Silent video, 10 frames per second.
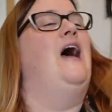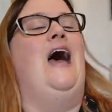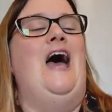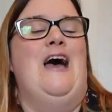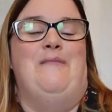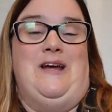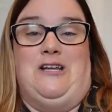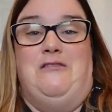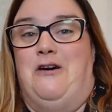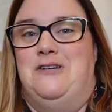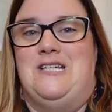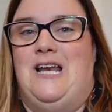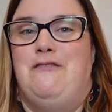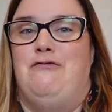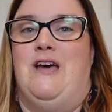I don't know
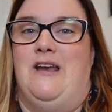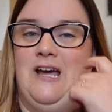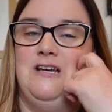until I've written it.